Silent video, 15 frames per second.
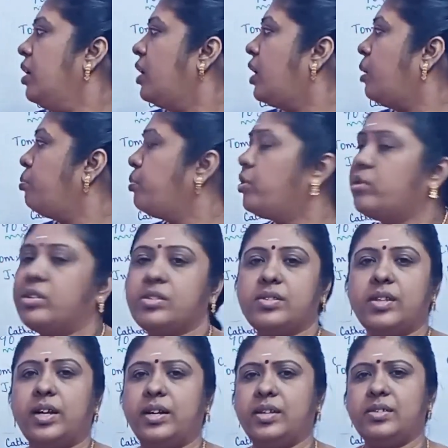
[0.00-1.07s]
computers,
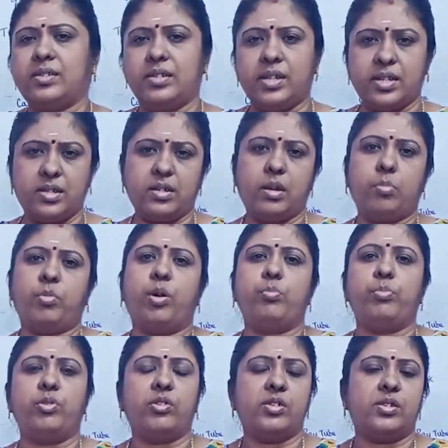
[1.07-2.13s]
that is desktop
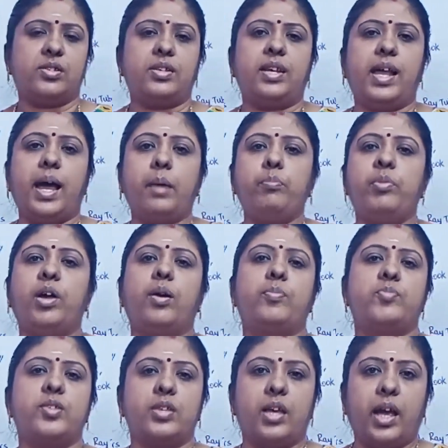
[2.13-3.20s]
computers,
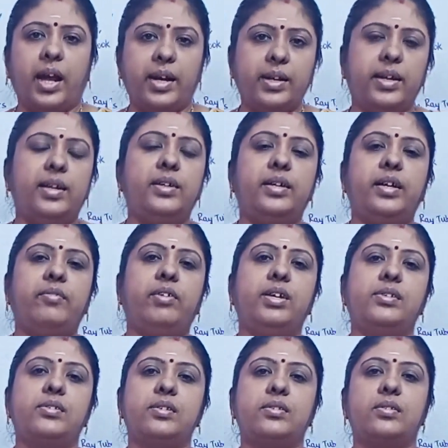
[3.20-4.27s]
laptops, handheld
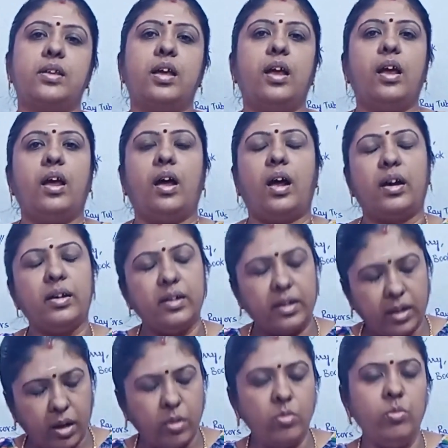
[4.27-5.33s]
devices, and
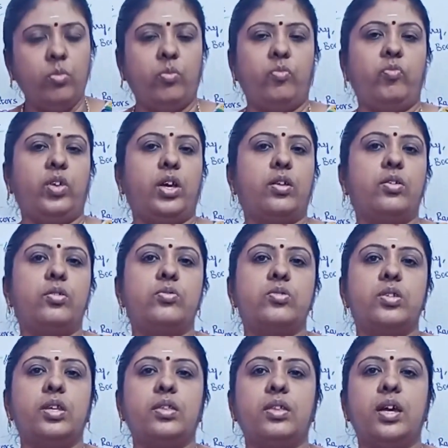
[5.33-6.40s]
now we are
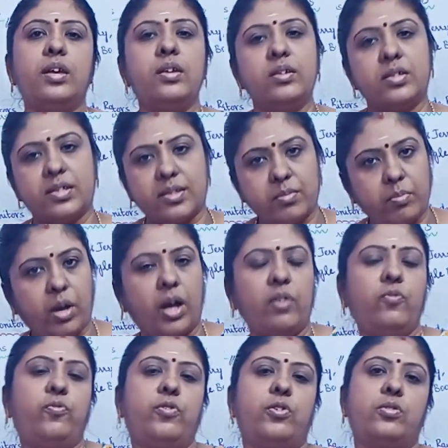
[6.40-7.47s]
using the
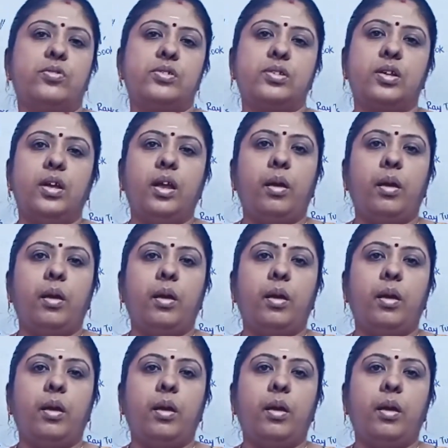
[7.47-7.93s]
smartphones.